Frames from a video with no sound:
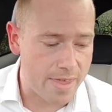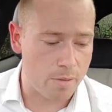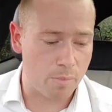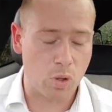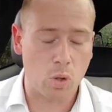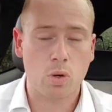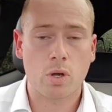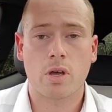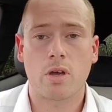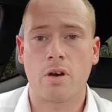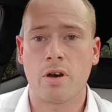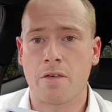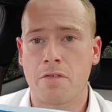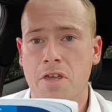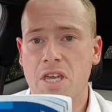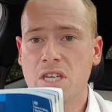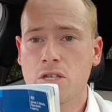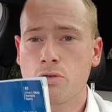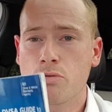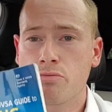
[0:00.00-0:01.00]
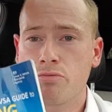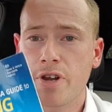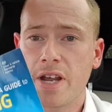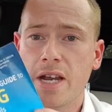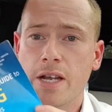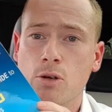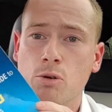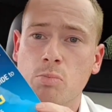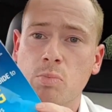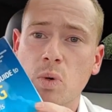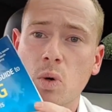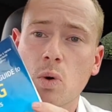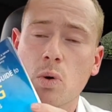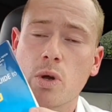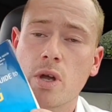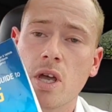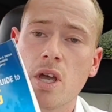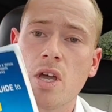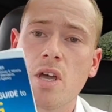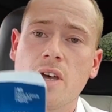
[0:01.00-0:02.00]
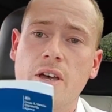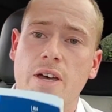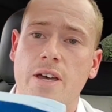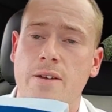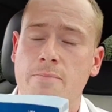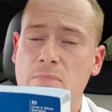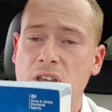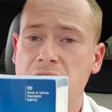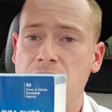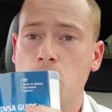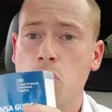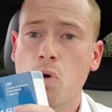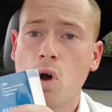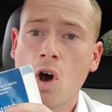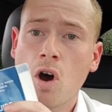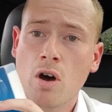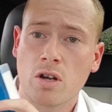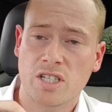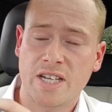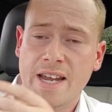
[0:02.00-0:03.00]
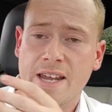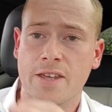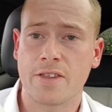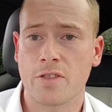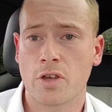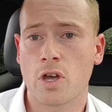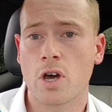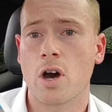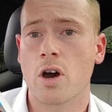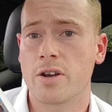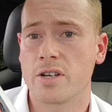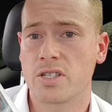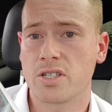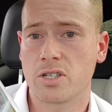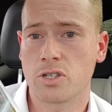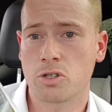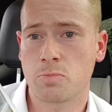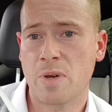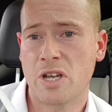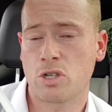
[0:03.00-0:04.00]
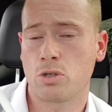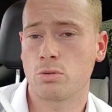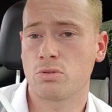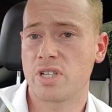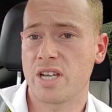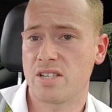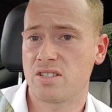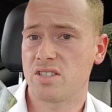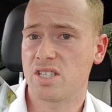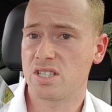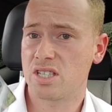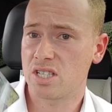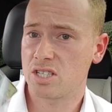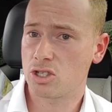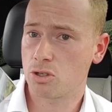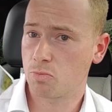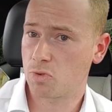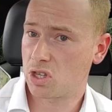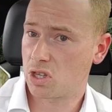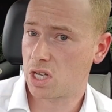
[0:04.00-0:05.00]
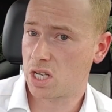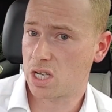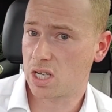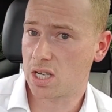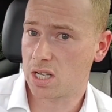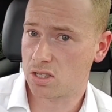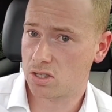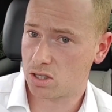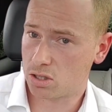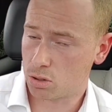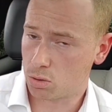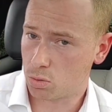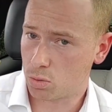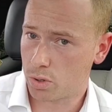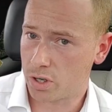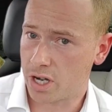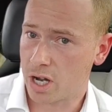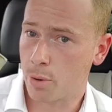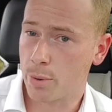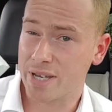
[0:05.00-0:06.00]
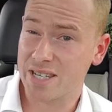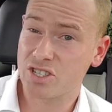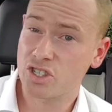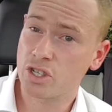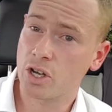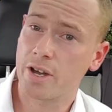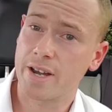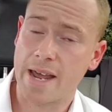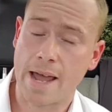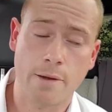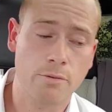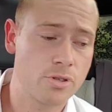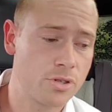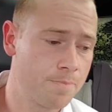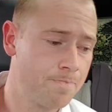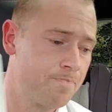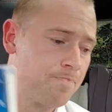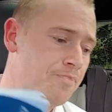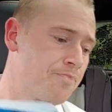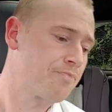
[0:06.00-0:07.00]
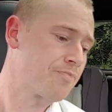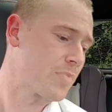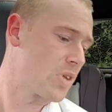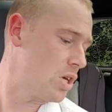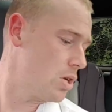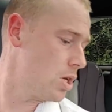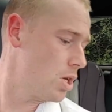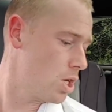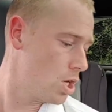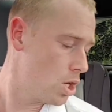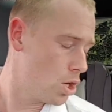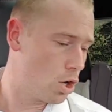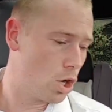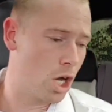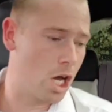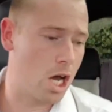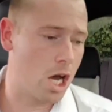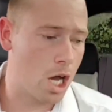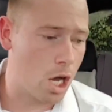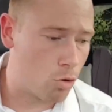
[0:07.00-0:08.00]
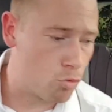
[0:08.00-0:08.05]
the book. I think it's a really good book. If you are taking the Cardington special test, this is something that you need to know inside out. A